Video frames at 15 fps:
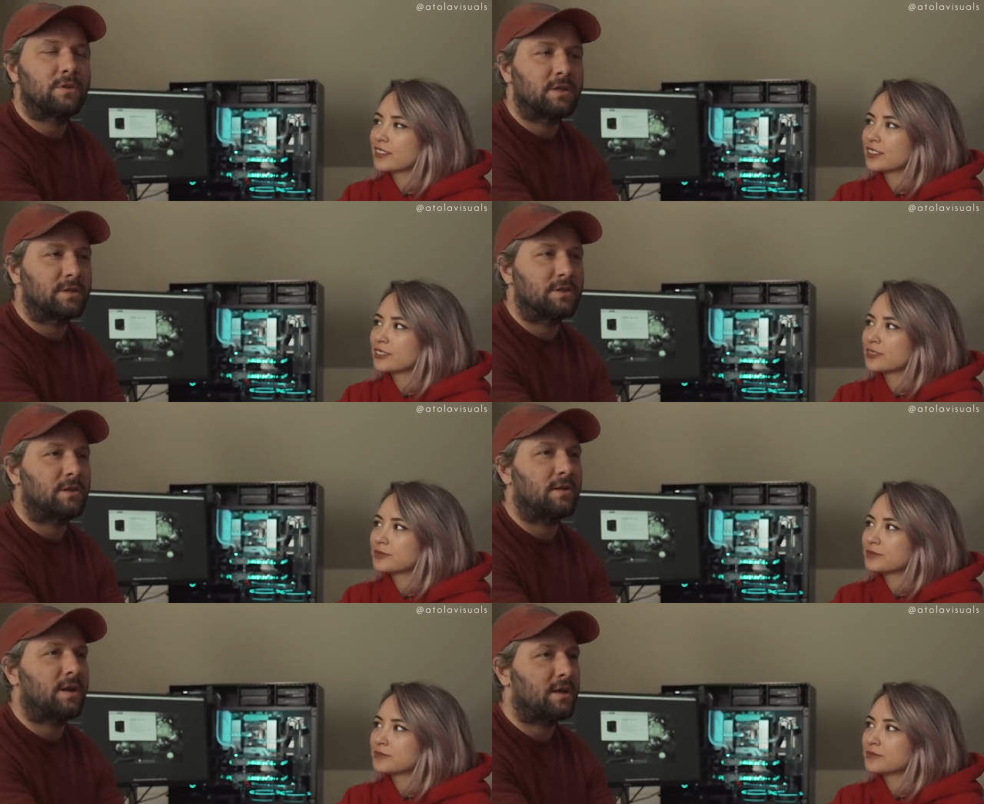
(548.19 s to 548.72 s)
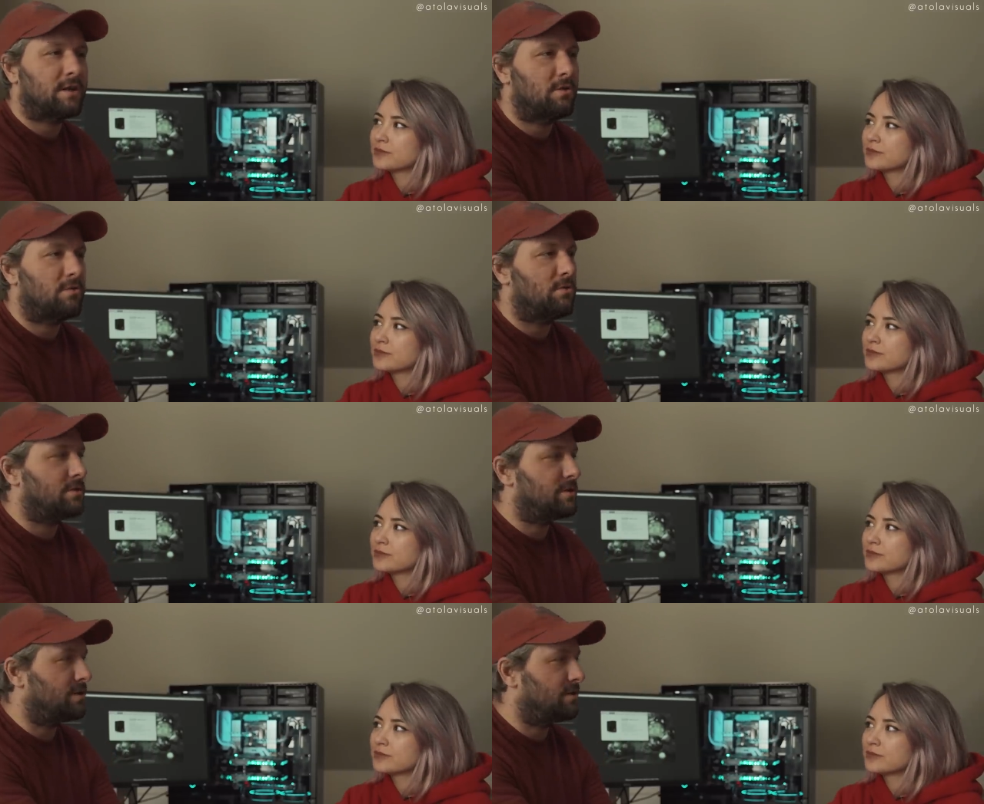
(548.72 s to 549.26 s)
Speaker 1: There's a lot of
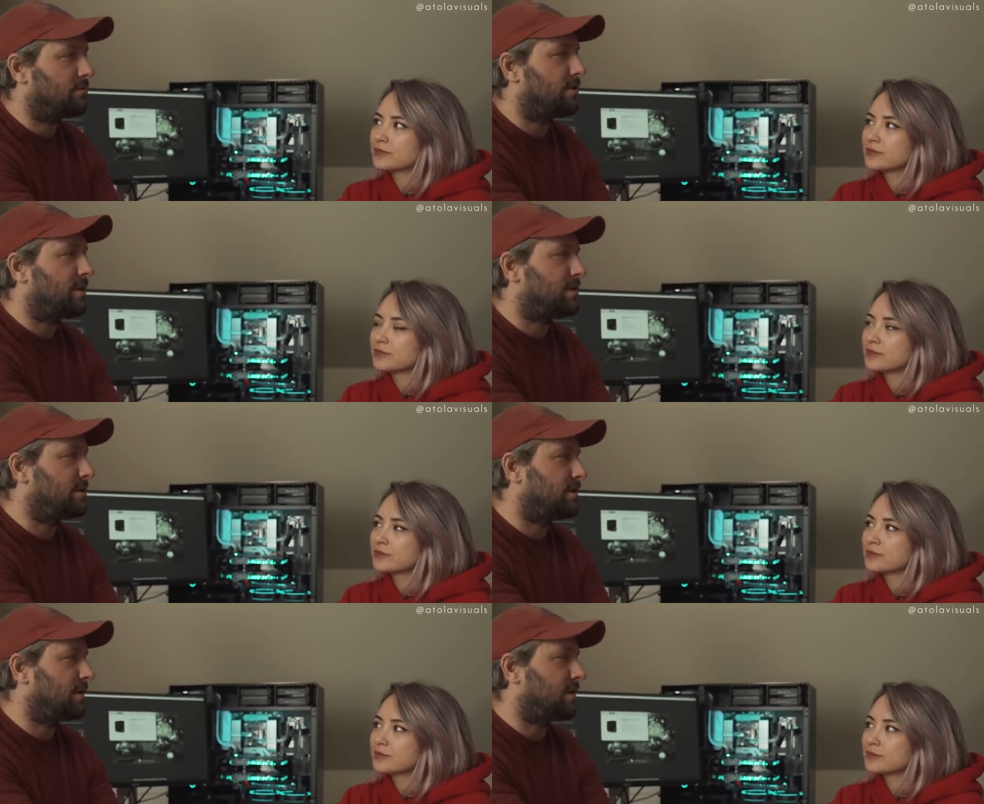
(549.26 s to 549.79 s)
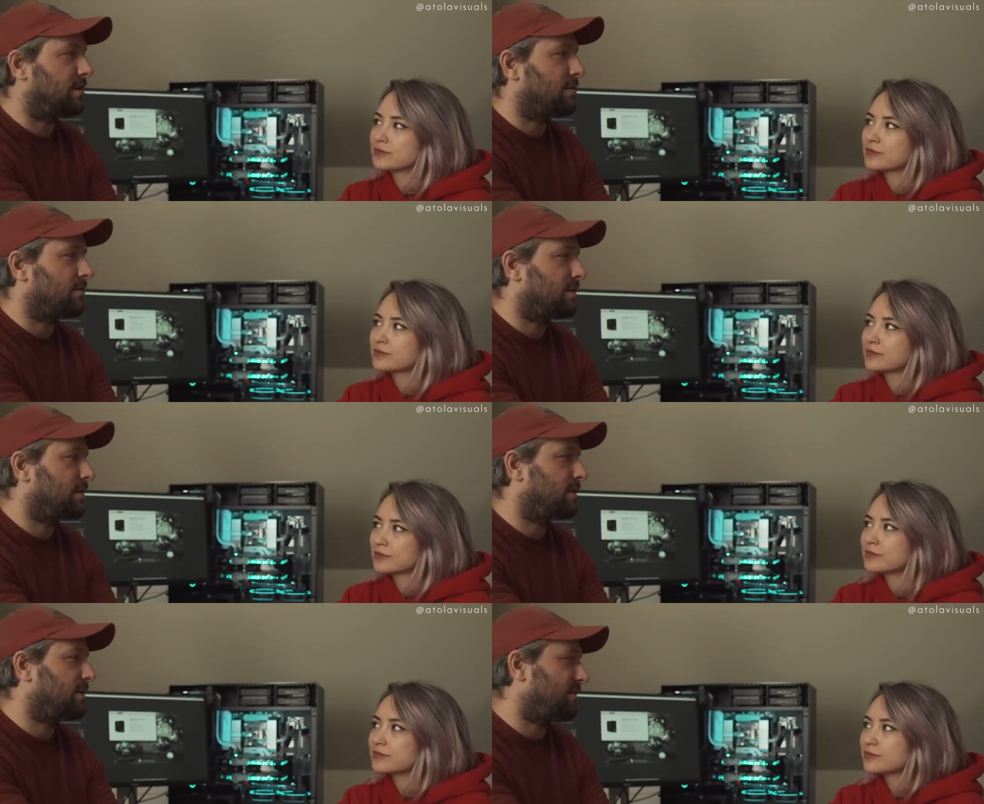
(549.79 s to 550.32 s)
cores and threads in there,
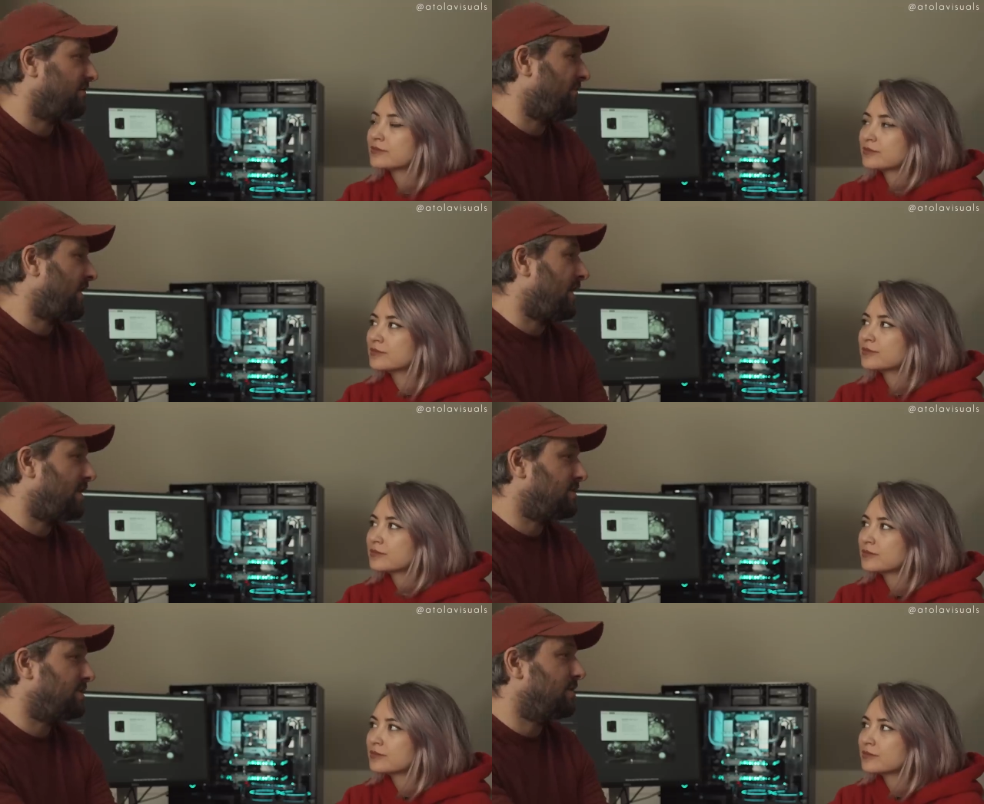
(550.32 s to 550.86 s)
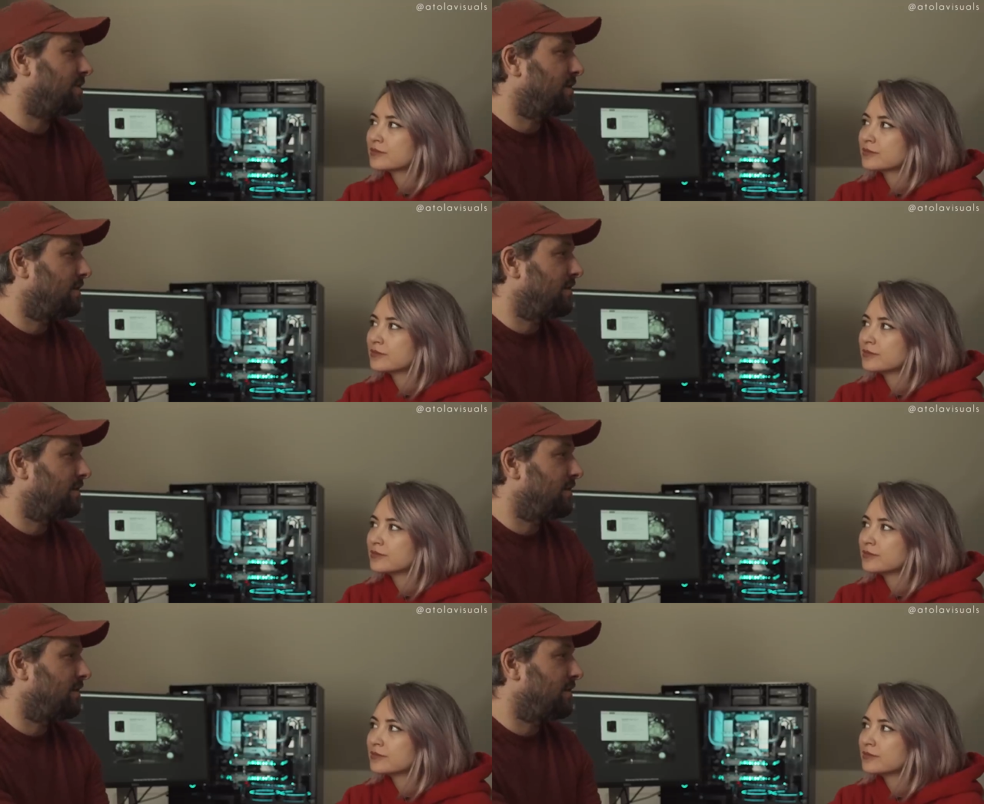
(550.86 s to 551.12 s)
and they're fast.